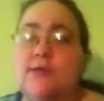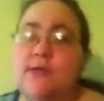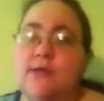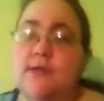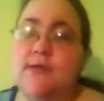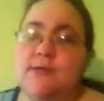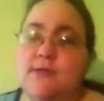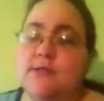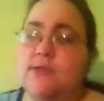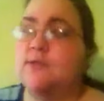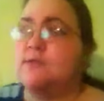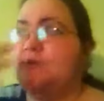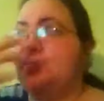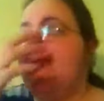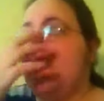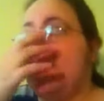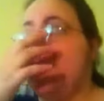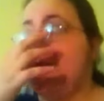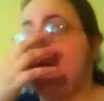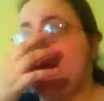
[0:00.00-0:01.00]
You might
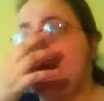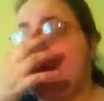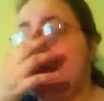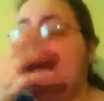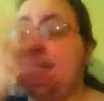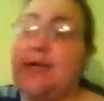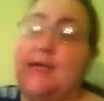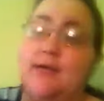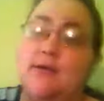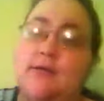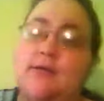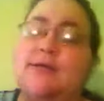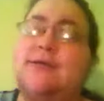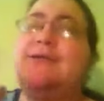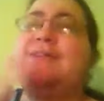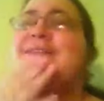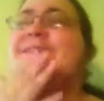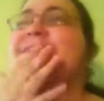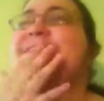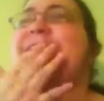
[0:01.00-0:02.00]
think.
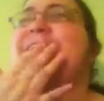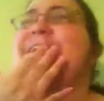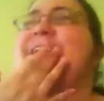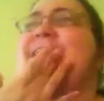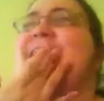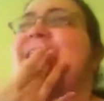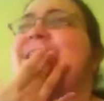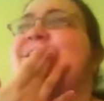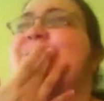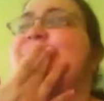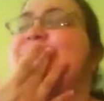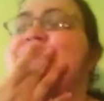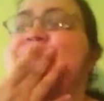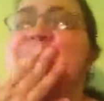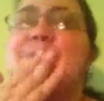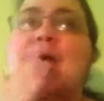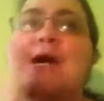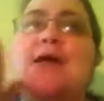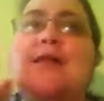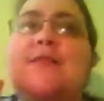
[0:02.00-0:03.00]
I
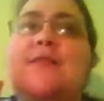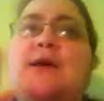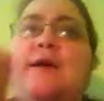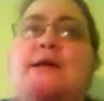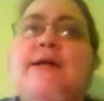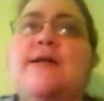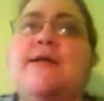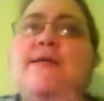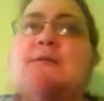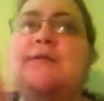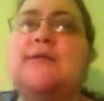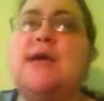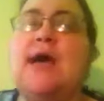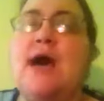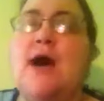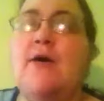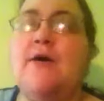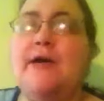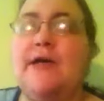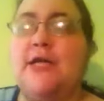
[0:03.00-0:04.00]
liked how he
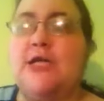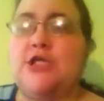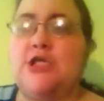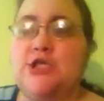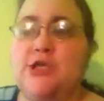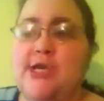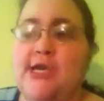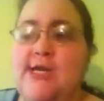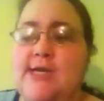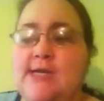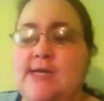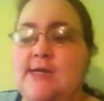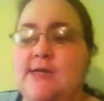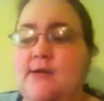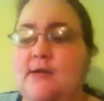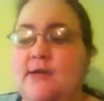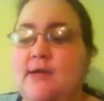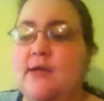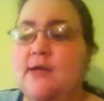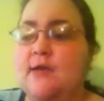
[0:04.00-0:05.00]
treated
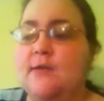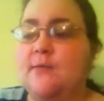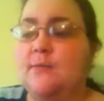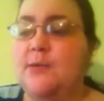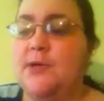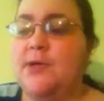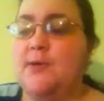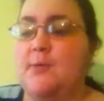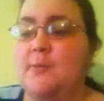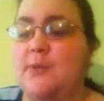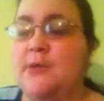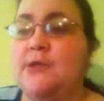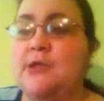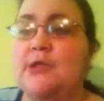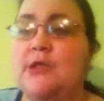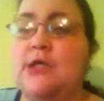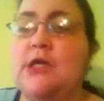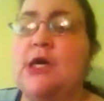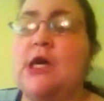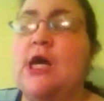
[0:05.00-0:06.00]
people,
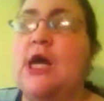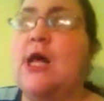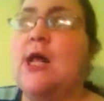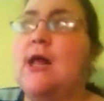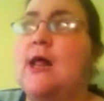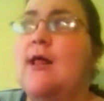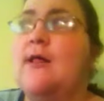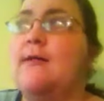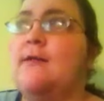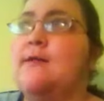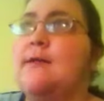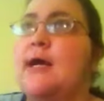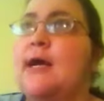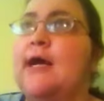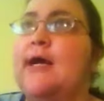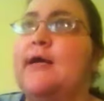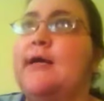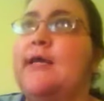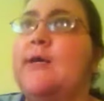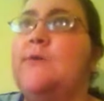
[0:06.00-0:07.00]
and that he
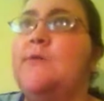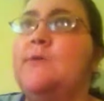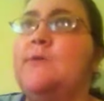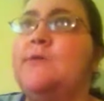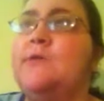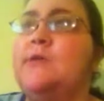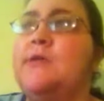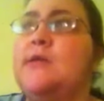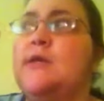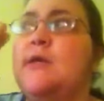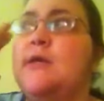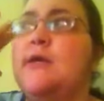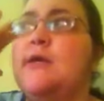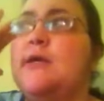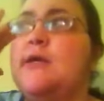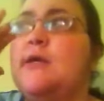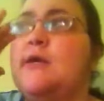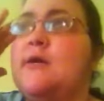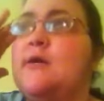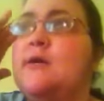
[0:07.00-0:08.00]
wasn't like,
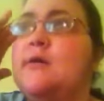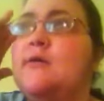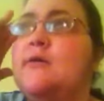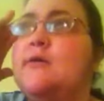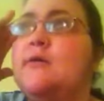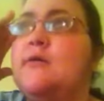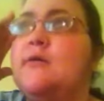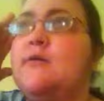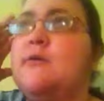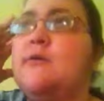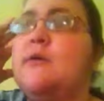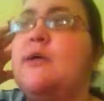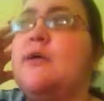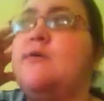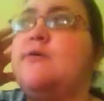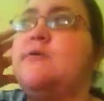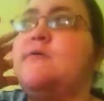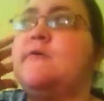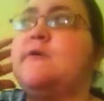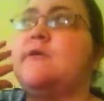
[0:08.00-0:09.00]
he was a
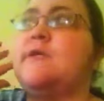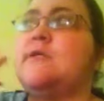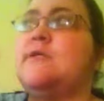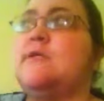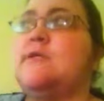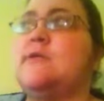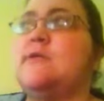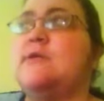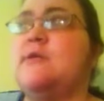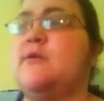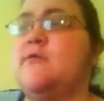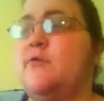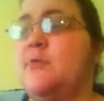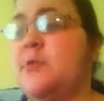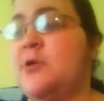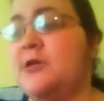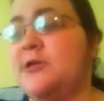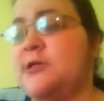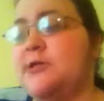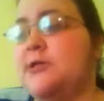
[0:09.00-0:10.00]
very sensitive
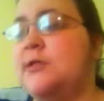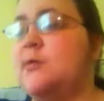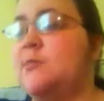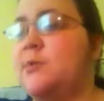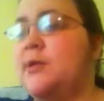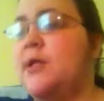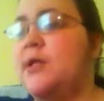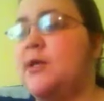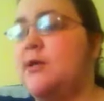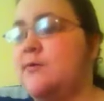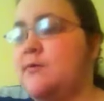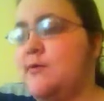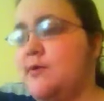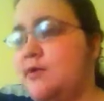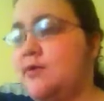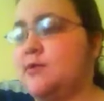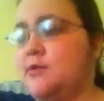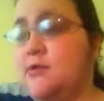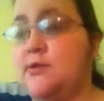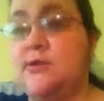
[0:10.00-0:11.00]
person, but he was also
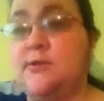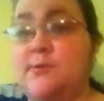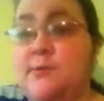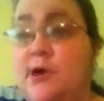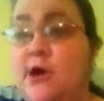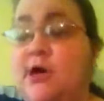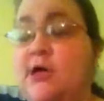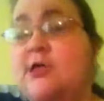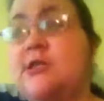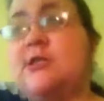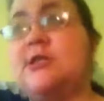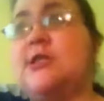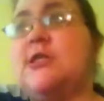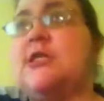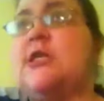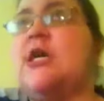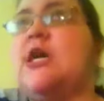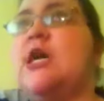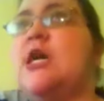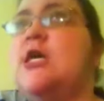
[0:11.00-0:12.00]
a boxer,
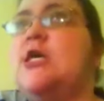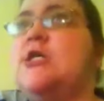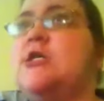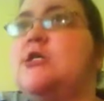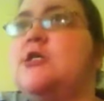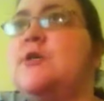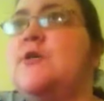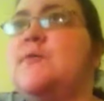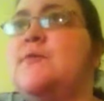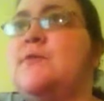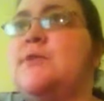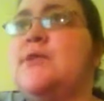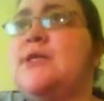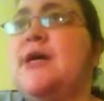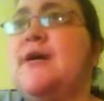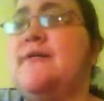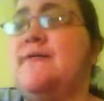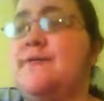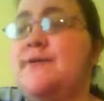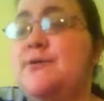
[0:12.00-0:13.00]
so he was tough as
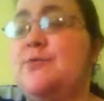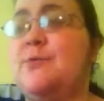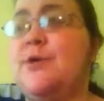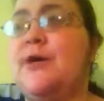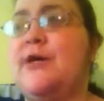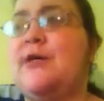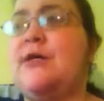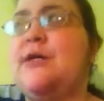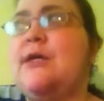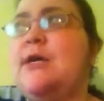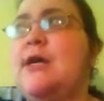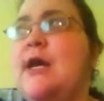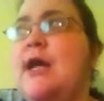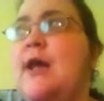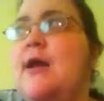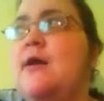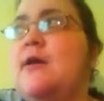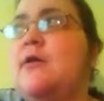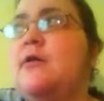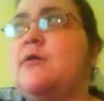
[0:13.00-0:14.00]
well. And I
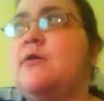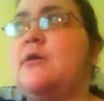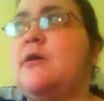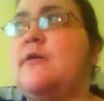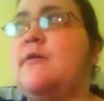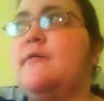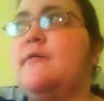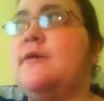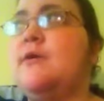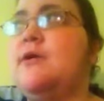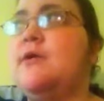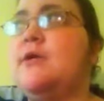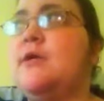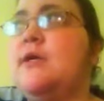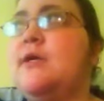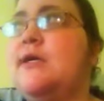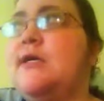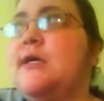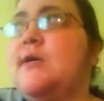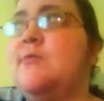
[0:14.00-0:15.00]
loved
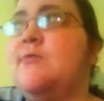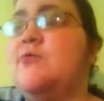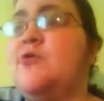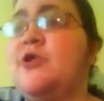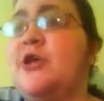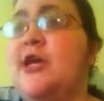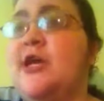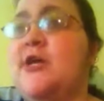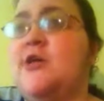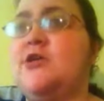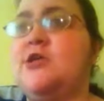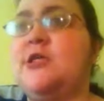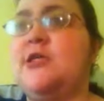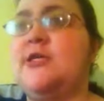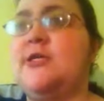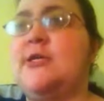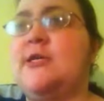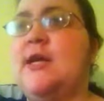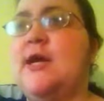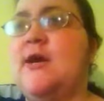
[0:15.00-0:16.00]
him with Adrian and
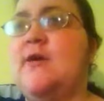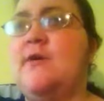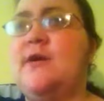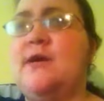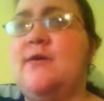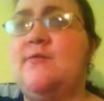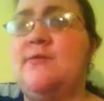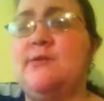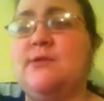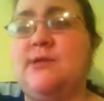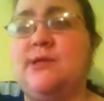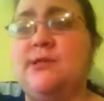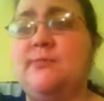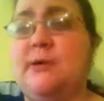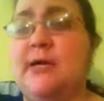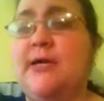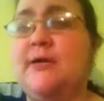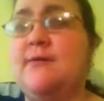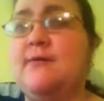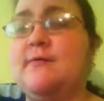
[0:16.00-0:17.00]
how he was
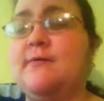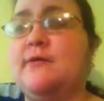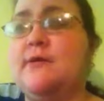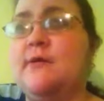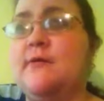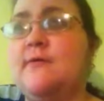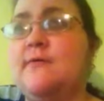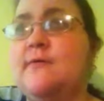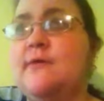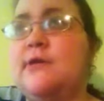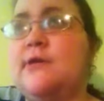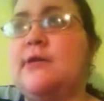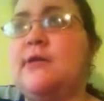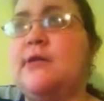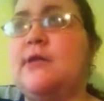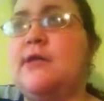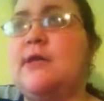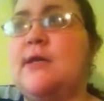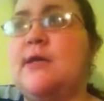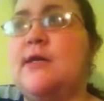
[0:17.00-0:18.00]
respectful of her
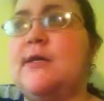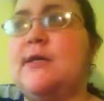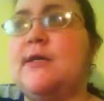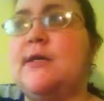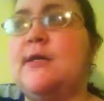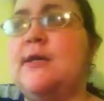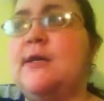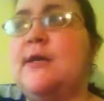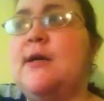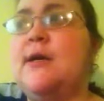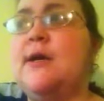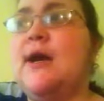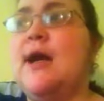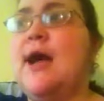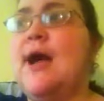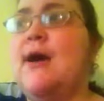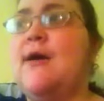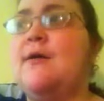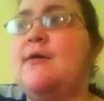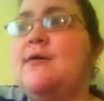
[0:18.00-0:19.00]
and how
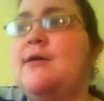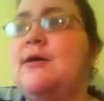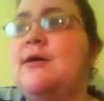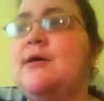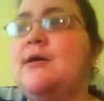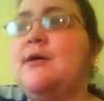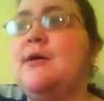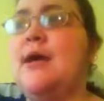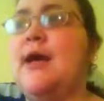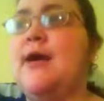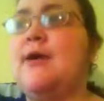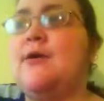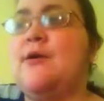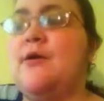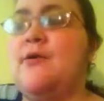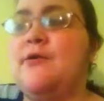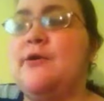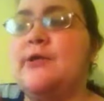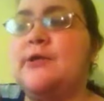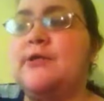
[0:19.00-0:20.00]
he had all
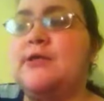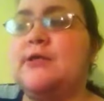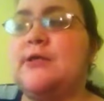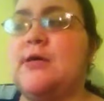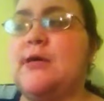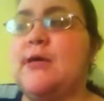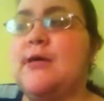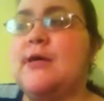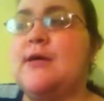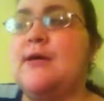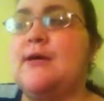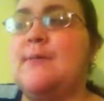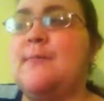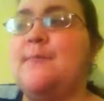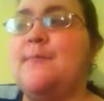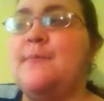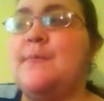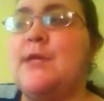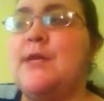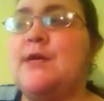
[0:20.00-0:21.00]
this like
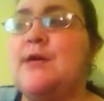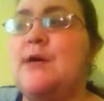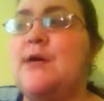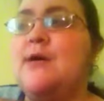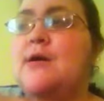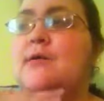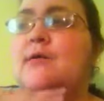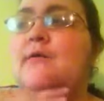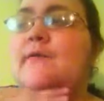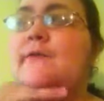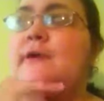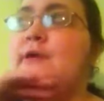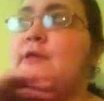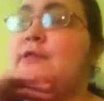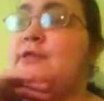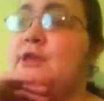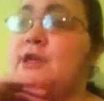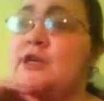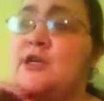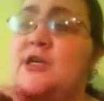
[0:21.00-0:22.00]
faith in
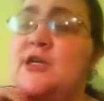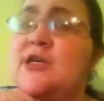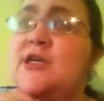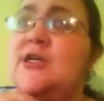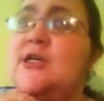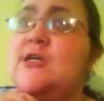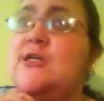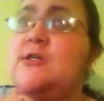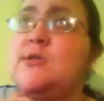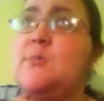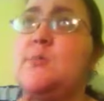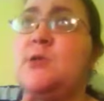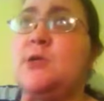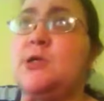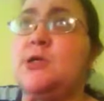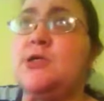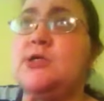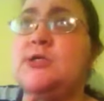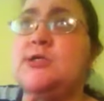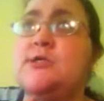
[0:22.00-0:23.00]
her as a
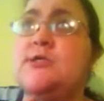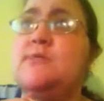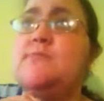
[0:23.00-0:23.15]
person.